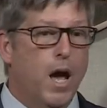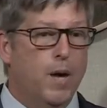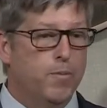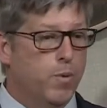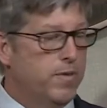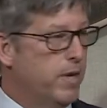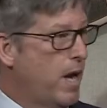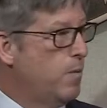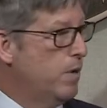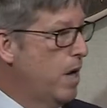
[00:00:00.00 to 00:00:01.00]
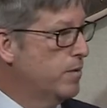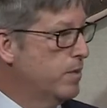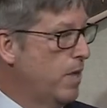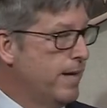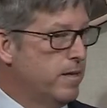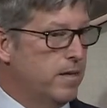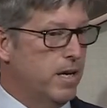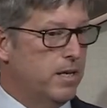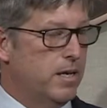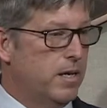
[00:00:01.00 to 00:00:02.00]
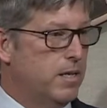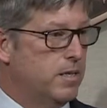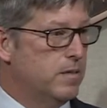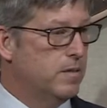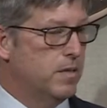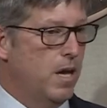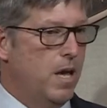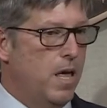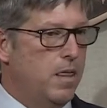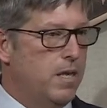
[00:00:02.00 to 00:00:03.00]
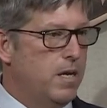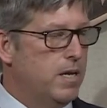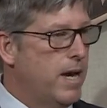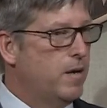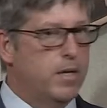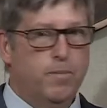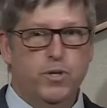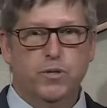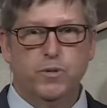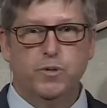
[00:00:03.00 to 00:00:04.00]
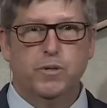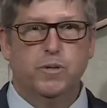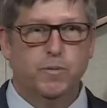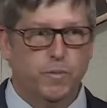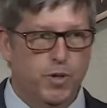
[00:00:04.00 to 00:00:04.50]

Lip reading: One thing I would also like to thank is the county commissioners.